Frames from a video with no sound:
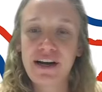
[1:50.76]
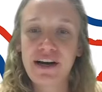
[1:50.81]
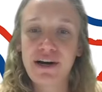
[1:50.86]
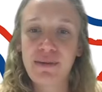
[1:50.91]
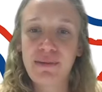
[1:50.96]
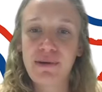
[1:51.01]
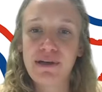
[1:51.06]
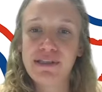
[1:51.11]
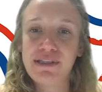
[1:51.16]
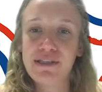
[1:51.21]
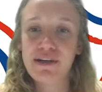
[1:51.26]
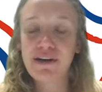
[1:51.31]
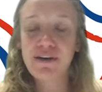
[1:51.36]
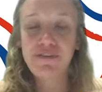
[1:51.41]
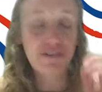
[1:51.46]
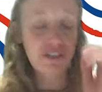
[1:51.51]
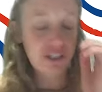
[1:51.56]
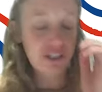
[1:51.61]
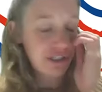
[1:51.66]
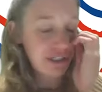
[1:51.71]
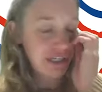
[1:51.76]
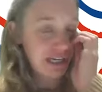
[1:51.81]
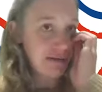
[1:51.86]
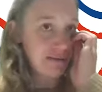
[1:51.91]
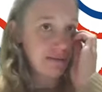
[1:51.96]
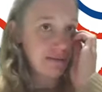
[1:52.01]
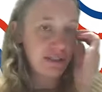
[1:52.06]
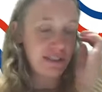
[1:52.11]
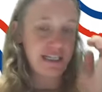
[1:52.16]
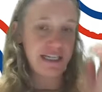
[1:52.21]
um, as a first
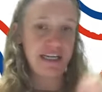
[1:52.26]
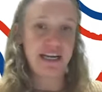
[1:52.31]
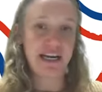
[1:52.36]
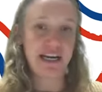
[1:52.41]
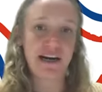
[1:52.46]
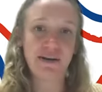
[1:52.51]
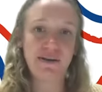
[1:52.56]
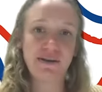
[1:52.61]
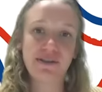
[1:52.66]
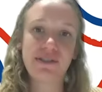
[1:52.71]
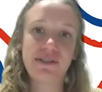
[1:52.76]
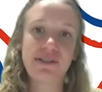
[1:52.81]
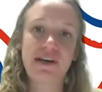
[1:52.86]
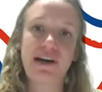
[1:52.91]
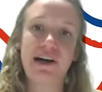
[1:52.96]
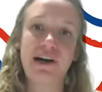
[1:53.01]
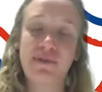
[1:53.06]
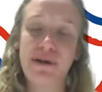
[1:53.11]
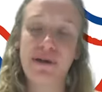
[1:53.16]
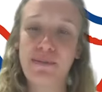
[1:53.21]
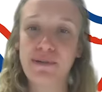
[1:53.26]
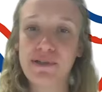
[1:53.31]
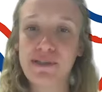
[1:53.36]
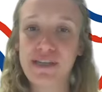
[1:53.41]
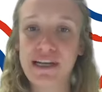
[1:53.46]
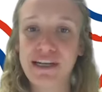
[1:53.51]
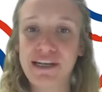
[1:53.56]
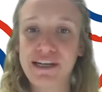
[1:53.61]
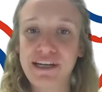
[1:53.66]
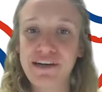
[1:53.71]
time state house uh,
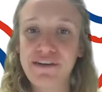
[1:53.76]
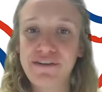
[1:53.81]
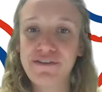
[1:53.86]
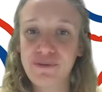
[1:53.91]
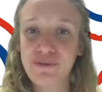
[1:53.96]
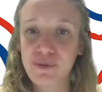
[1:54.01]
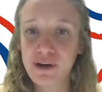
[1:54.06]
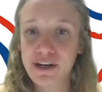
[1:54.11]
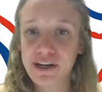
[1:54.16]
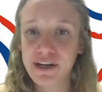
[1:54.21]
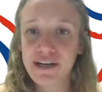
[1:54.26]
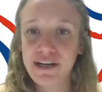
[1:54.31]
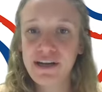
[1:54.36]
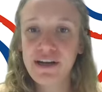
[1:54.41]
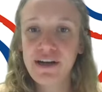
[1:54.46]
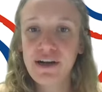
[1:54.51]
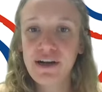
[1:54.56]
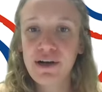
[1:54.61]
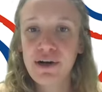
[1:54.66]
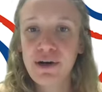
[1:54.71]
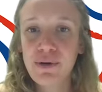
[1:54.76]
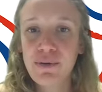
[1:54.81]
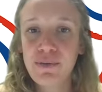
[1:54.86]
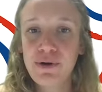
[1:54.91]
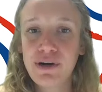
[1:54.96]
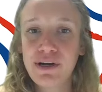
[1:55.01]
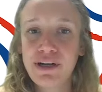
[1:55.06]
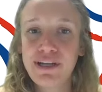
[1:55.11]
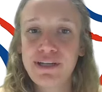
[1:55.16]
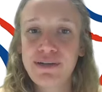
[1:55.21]
representative. What
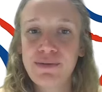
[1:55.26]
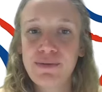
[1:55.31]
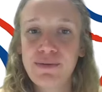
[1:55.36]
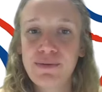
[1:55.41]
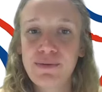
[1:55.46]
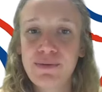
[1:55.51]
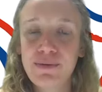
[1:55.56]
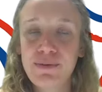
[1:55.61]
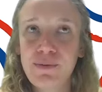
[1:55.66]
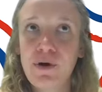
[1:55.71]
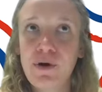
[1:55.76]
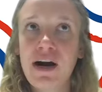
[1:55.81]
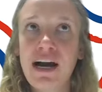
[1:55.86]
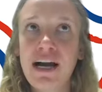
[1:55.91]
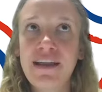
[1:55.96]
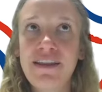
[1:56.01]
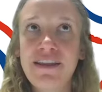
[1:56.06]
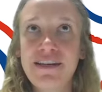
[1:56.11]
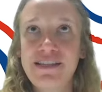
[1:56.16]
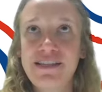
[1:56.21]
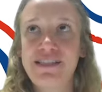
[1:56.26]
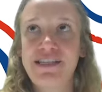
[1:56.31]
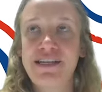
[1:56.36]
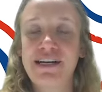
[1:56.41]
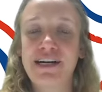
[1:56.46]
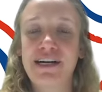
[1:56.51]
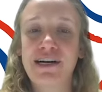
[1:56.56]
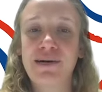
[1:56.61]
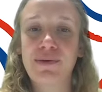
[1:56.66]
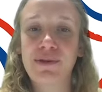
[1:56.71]
what why this
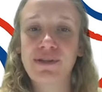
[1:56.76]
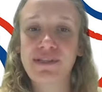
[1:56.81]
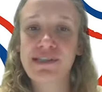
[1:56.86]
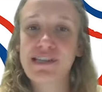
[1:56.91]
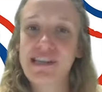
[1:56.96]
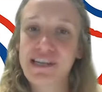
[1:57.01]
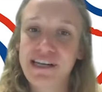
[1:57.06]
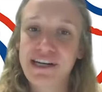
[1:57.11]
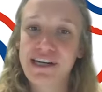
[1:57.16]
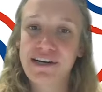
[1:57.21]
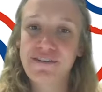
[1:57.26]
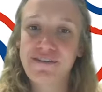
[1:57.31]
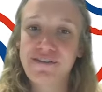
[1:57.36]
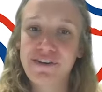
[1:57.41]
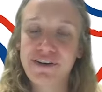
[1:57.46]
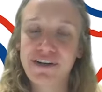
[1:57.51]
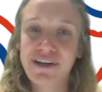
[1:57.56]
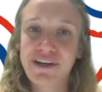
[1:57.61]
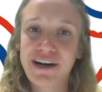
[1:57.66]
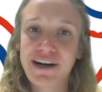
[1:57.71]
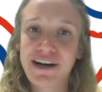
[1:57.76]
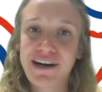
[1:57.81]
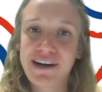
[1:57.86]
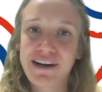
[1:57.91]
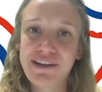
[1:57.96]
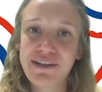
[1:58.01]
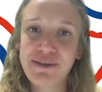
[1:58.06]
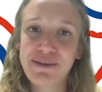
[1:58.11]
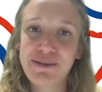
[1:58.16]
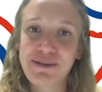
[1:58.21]
year was the year for uh,
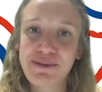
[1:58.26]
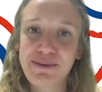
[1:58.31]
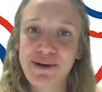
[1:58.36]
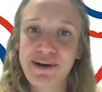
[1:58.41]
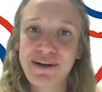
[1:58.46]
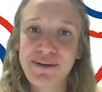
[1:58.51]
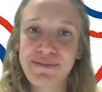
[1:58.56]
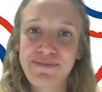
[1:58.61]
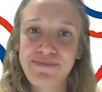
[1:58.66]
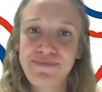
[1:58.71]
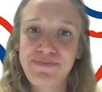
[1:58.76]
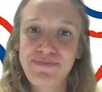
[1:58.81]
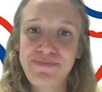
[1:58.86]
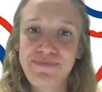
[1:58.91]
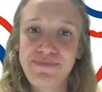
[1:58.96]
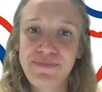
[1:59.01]
you to run?